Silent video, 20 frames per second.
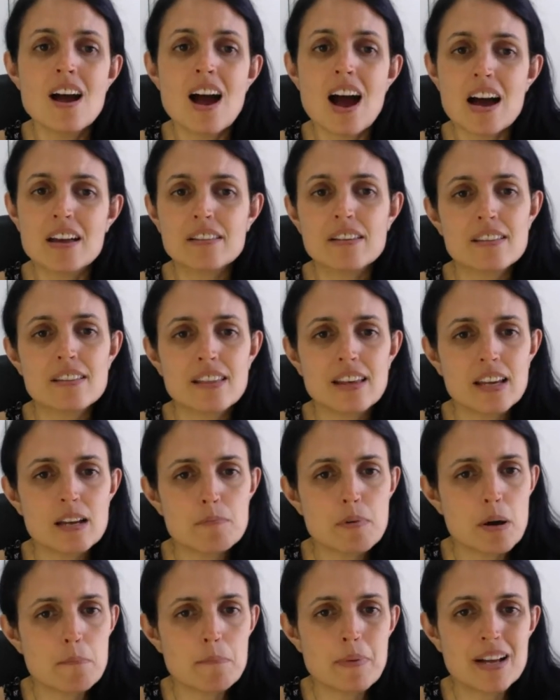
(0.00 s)
And the thing
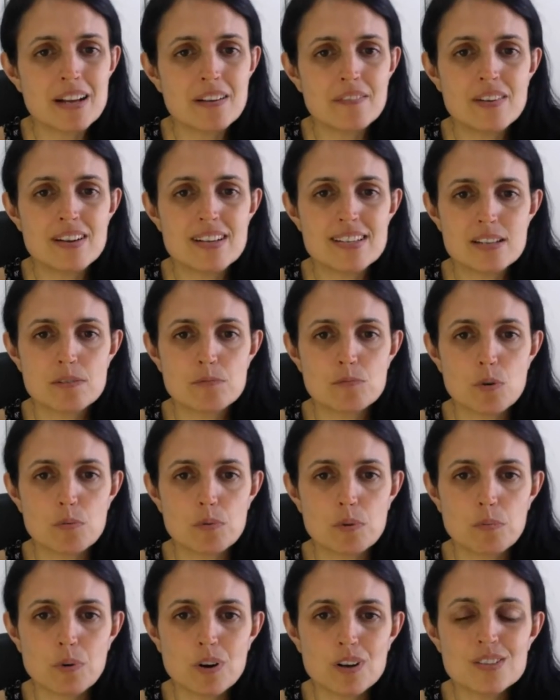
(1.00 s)
about manifesting what we
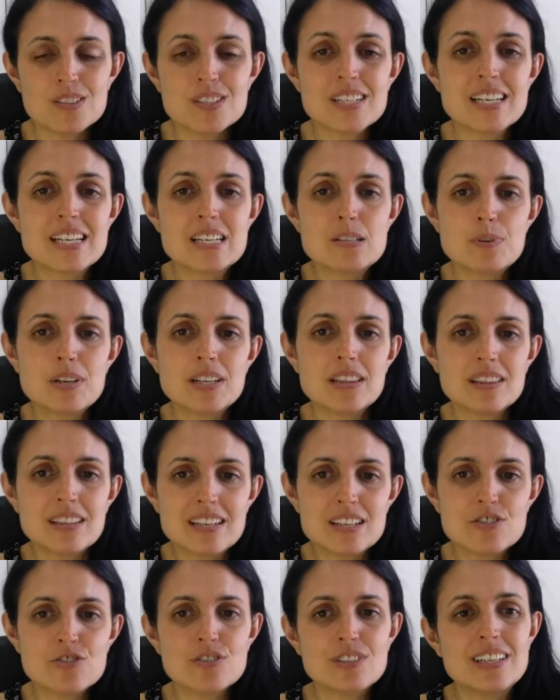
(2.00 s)
want is we
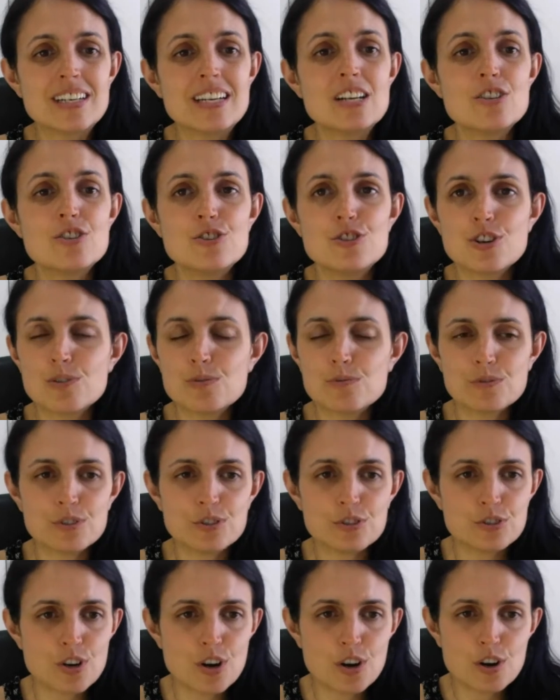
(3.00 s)
literally don't
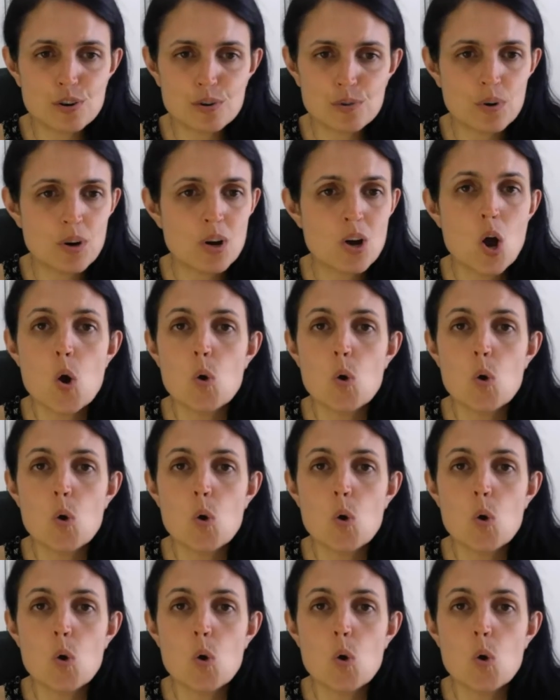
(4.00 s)
know